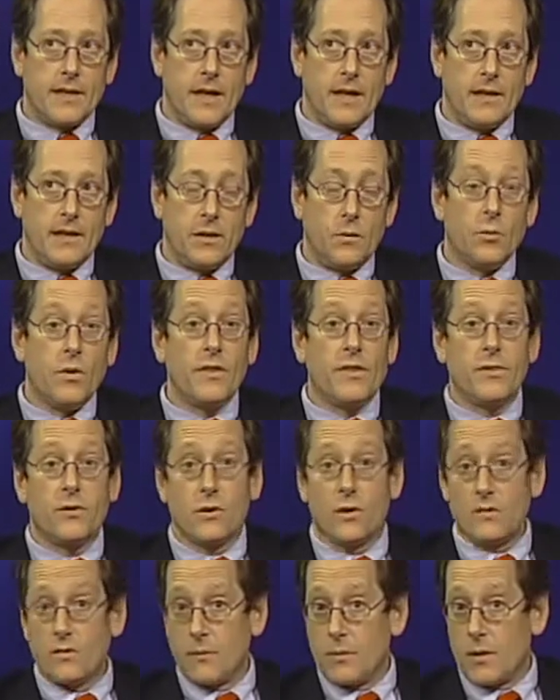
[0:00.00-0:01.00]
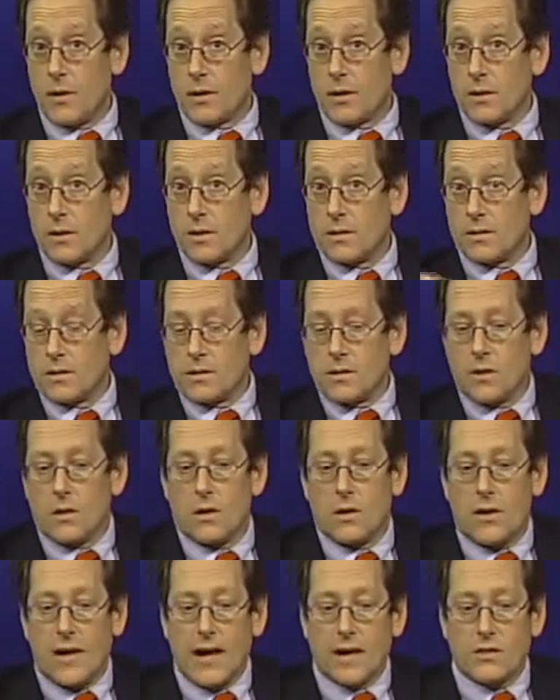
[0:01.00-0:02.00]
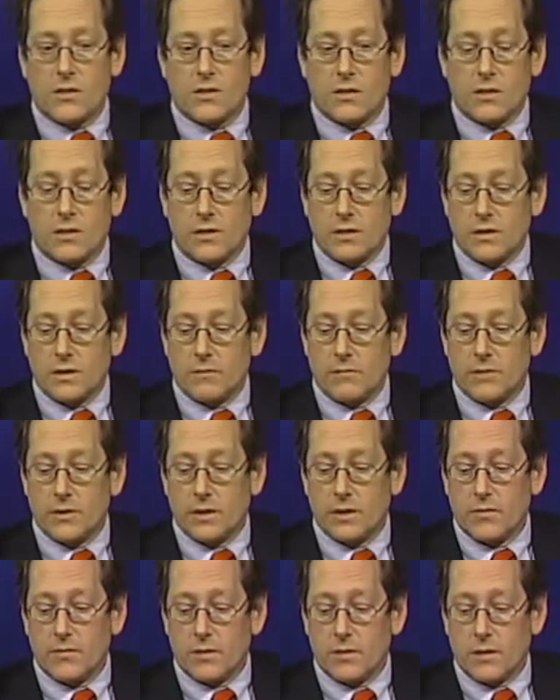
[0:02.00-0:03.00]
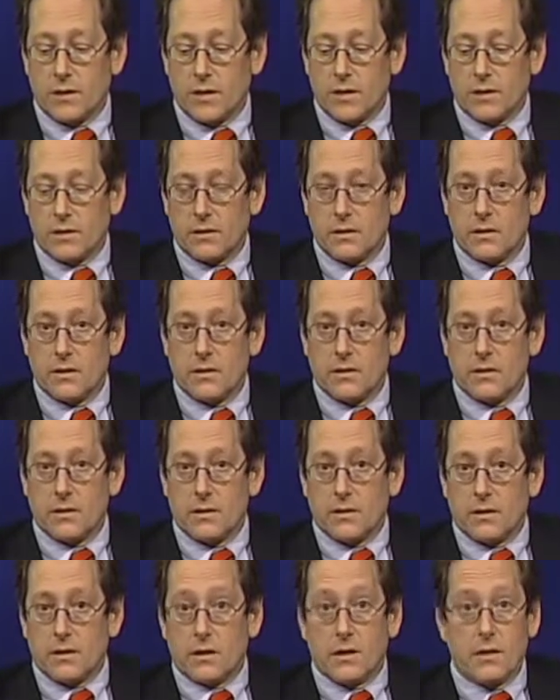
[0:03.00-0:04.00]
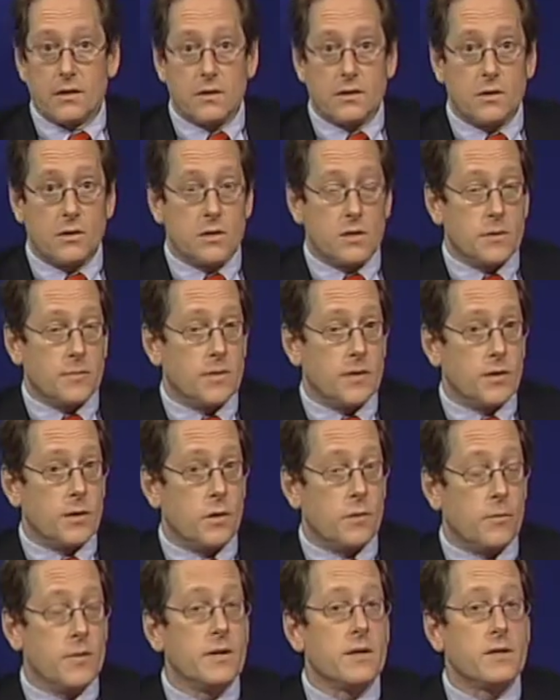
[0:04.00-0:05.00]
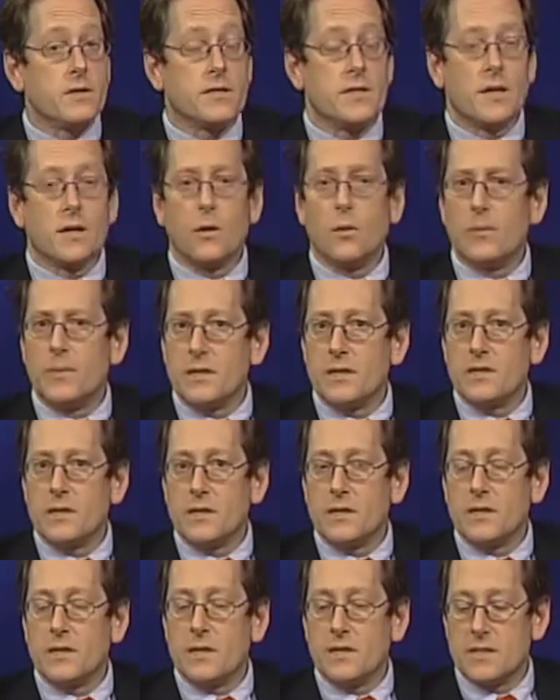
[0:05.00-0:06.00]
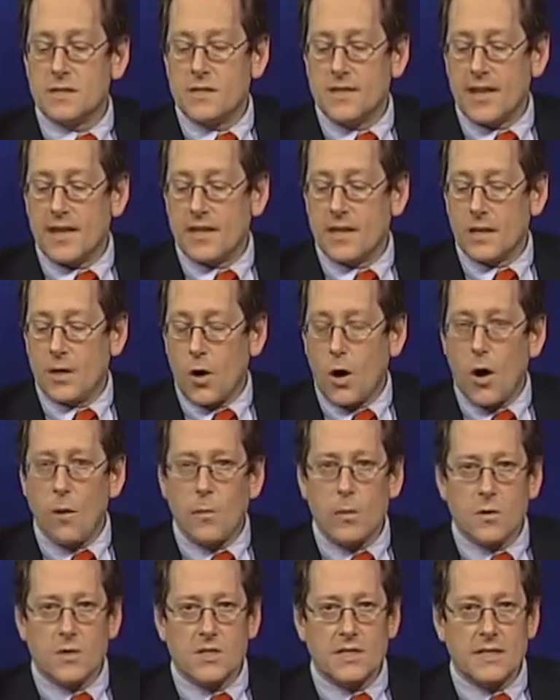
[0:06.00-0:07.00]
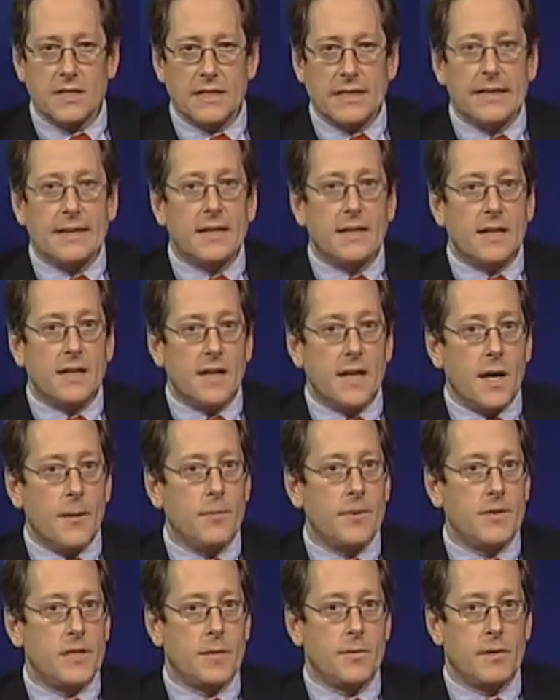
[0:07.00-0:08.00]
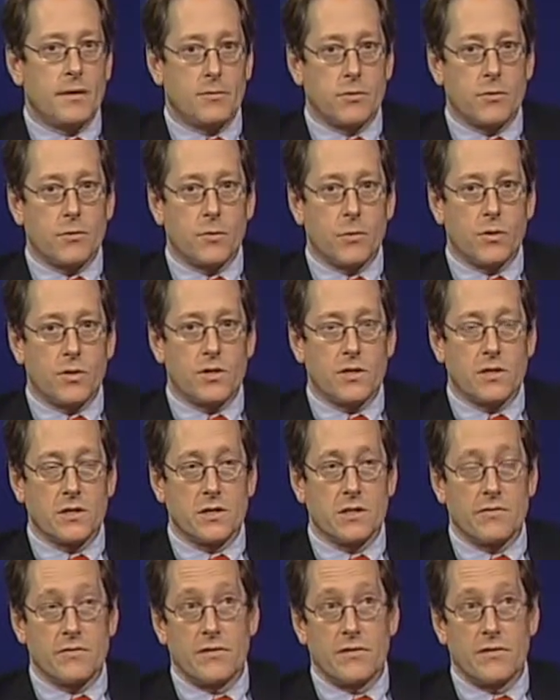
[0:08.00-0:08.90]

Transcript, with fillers: And then one third of Americans are actually, believe it or not, considered to be obese. And obesity is taking almost epidemic proportions.